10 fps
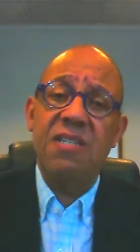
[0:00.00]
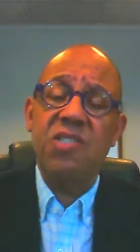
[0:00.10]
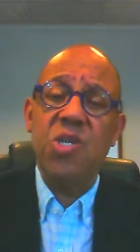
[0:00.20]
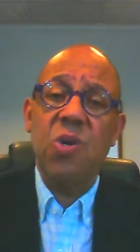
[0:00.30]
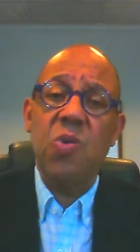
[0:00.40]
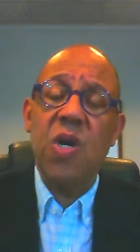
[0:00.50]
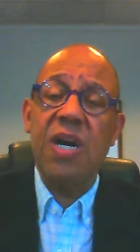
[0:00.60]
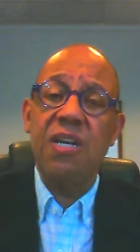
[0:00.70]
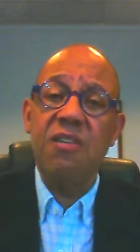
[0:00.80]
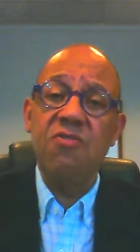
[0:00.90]
And so
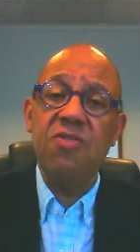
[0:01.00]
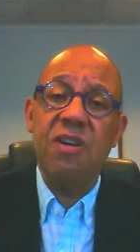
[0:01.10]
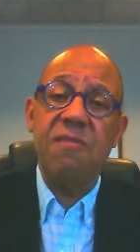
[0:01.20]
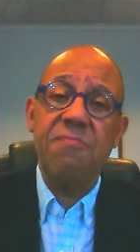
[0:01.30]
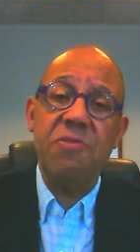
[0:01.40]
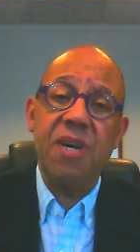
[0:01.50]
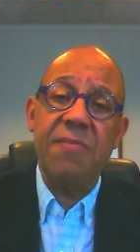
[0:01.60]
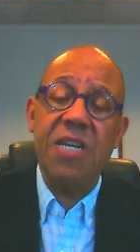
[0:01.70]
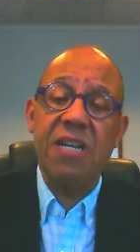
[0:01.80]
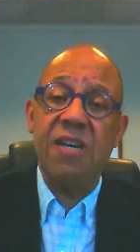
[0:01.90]
youth
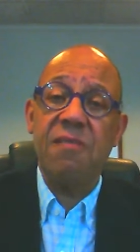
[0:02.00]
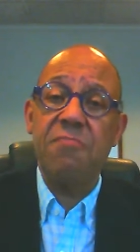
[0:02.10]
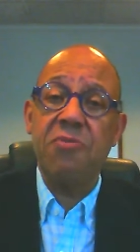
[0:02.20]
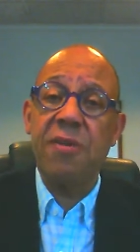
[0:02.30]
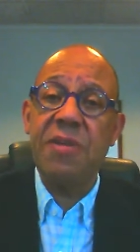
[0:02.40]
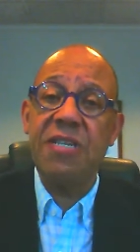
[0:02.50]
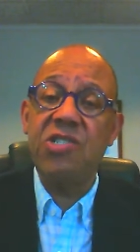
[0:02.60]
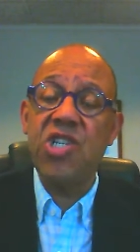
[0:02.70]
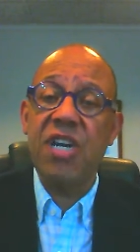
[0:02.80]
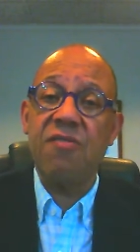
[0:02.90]
unemployment and unemployment in
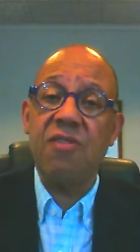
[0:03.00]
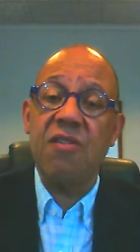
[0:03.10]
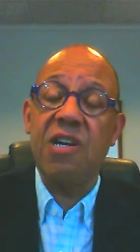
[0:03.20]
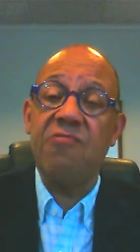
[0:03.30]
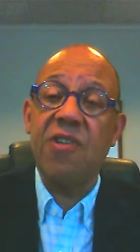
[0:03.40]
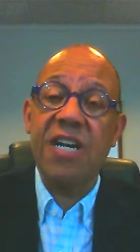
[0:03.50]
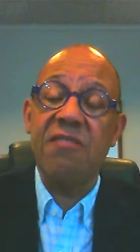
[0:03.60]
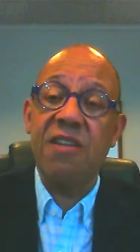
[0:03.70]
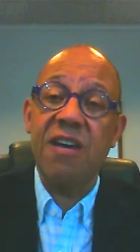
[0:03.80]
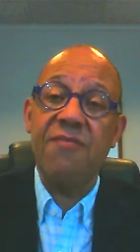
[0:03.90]
general are at
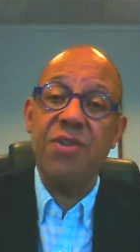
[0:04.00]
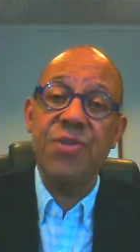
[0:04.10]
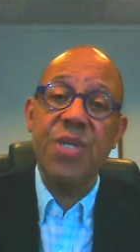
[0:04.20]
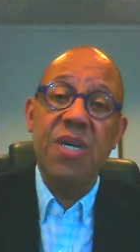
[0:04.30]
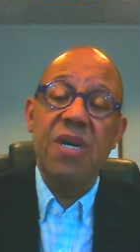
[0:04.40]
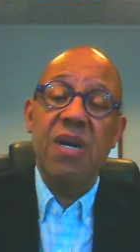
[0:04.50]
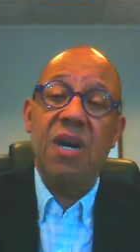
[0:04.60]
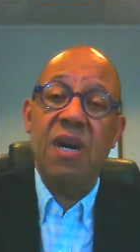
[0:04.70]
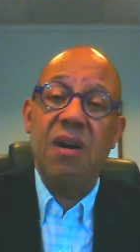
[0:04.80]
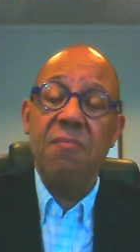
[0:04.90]
record levels.
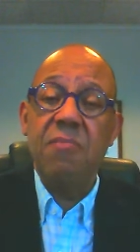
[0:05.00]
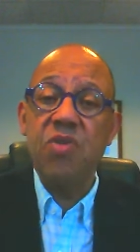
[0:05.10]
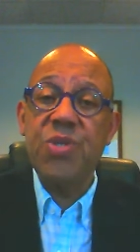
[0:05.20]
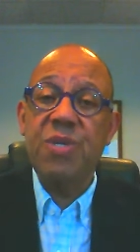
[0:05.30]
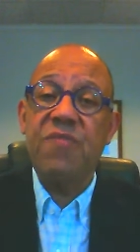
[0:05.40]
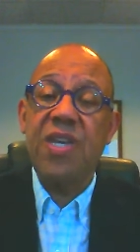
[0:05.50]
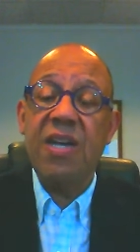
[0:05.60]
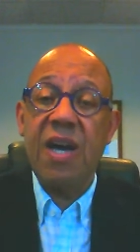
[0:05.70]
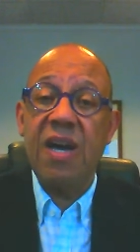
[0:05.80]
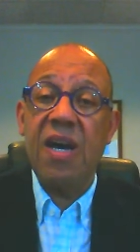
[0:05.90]
Most of
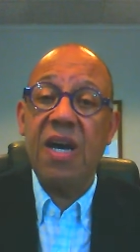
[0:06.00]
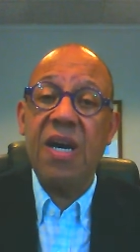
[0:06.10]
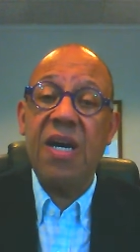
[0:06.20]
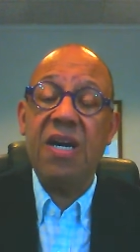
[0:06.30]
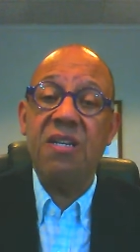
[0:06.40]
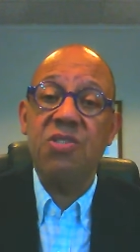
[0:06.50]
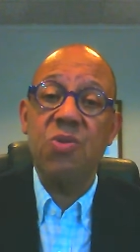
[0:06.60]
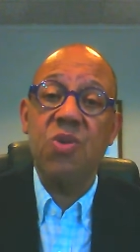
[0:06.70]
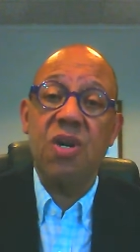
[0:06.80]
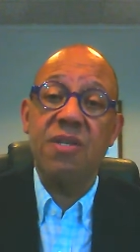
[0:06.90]
the
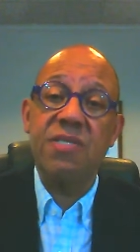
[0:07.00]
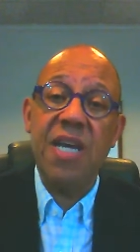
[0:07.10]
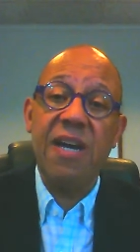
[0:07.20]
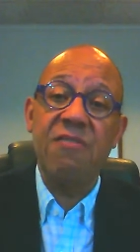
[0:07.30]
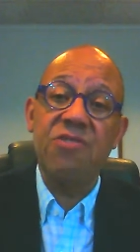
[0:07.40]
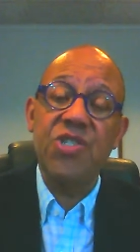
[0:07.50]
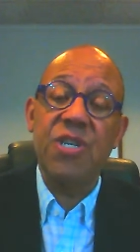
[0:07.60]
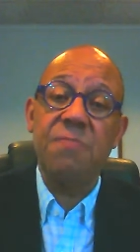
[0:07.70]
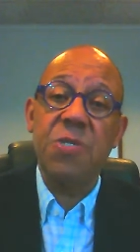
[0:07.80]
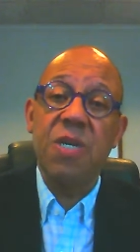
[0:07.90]
so-called
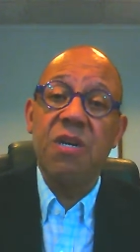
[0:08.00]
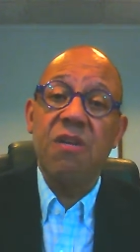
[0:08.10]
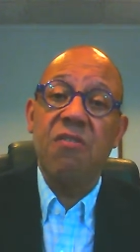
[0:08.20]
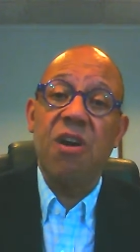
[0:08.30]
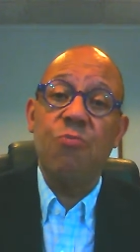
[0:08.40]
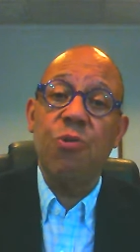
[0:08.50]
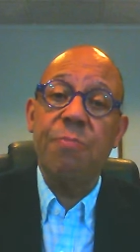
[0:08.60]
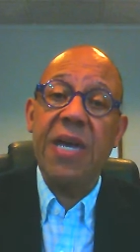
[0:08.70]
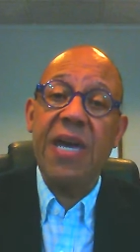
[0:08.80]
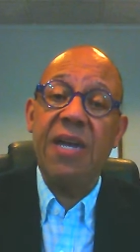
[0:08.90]
townships
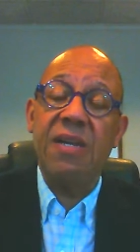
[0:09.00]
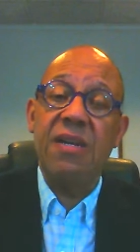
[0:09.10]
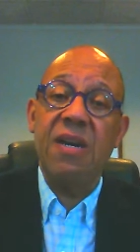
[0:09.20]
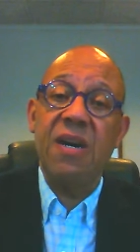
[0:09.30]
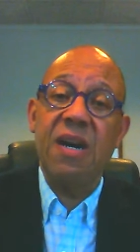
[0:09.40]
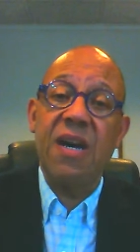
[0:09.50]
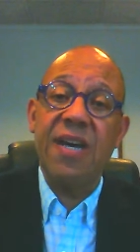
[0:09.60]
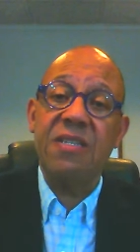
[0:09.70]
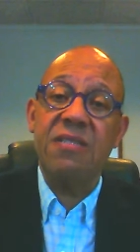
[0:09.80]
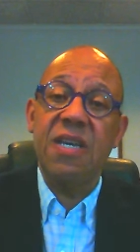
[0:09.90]
remain
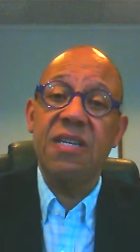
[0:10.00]
as